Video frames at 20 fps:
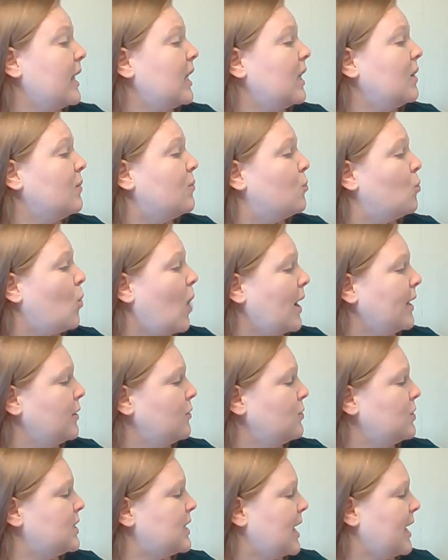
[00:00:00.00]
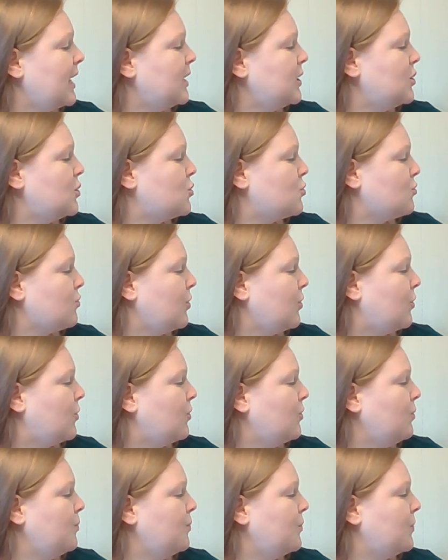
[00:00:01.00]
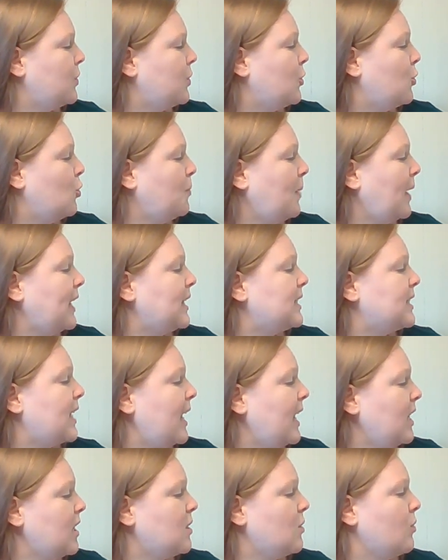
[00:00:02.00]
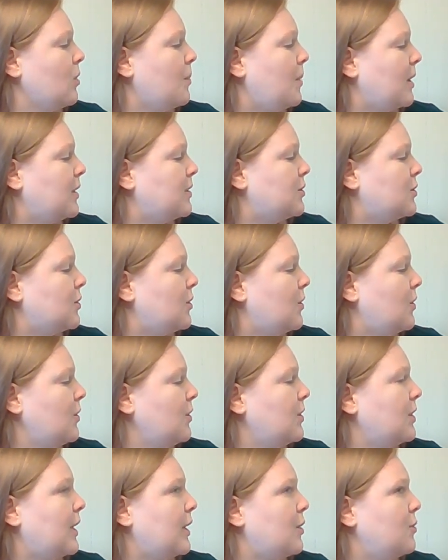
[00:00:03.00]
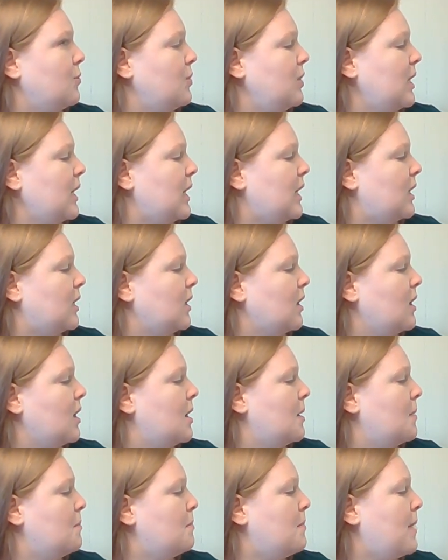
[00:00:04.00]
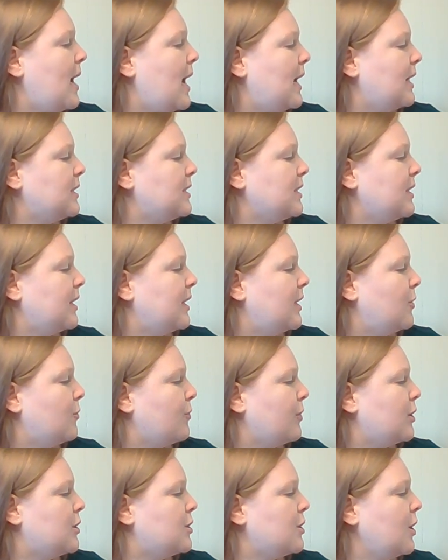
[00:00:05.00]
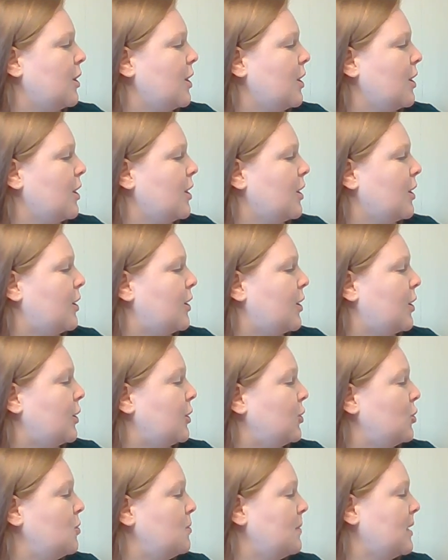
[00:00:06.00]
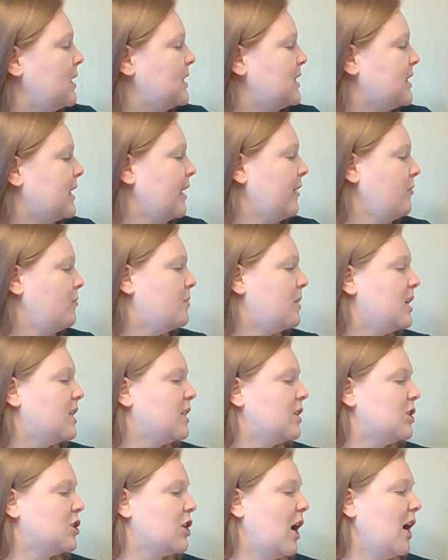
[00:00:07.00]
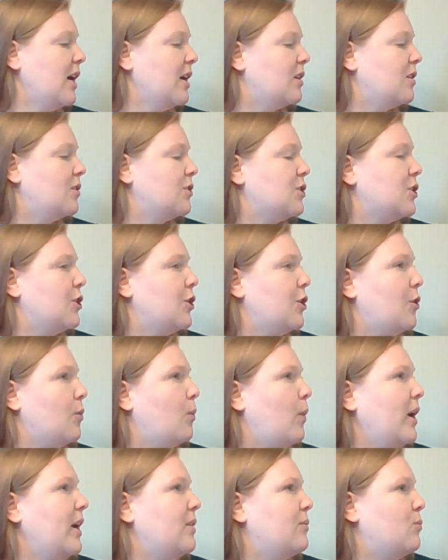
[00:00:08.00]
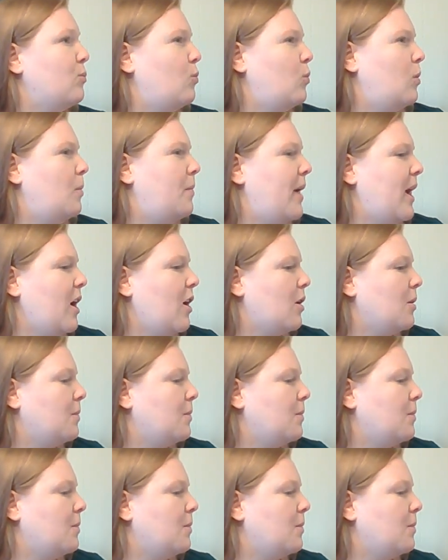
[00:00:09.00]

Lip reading: If what you say is true, you may take the Rapunzel that you need, but in return, you must give me the child your wife will bear.